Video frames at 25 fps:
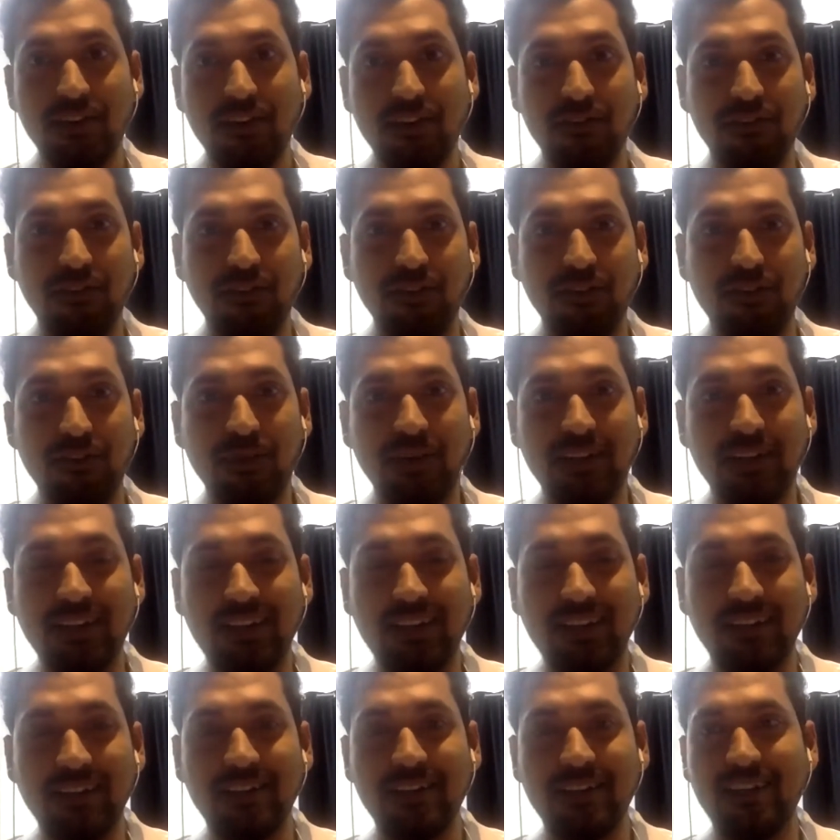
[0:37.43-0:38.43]
followed by that.
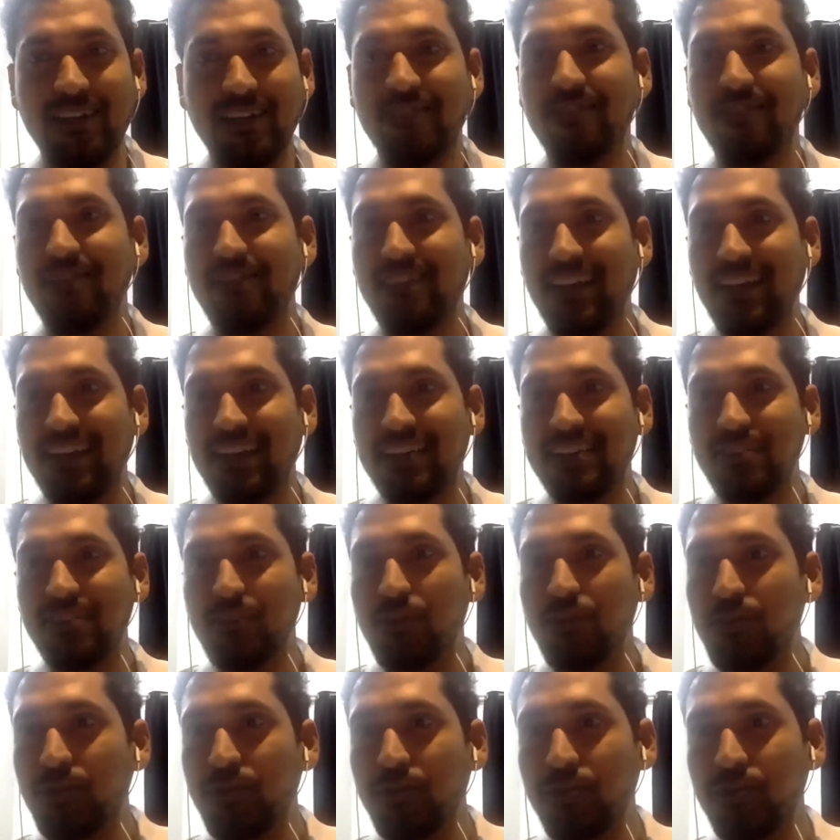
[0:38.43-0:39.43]
Yeah, thanks. Over
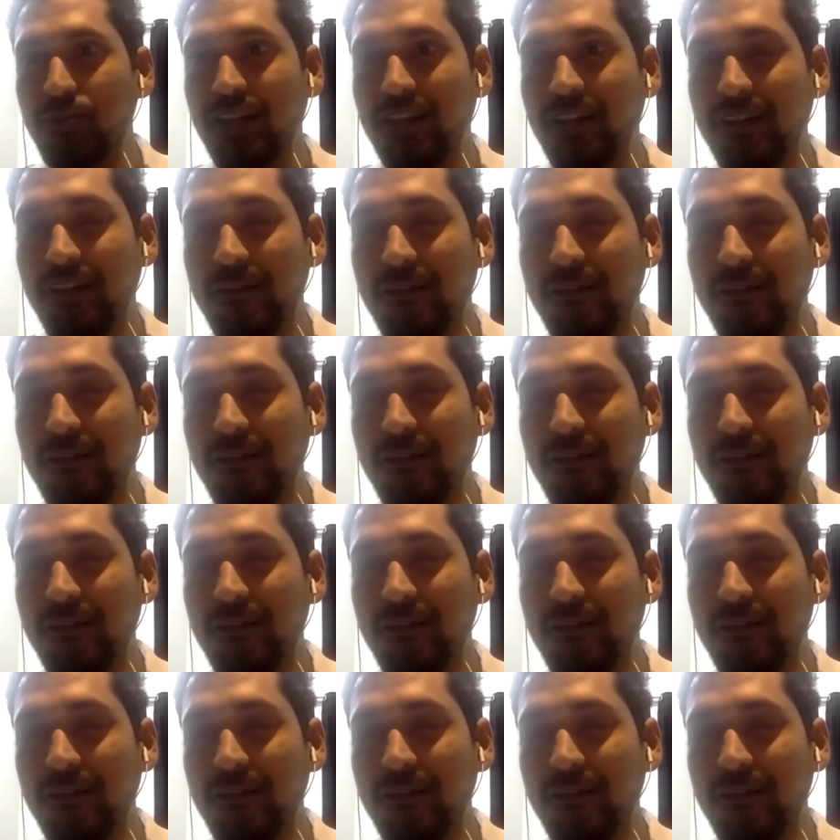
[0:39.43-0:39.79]
to you, Kunal.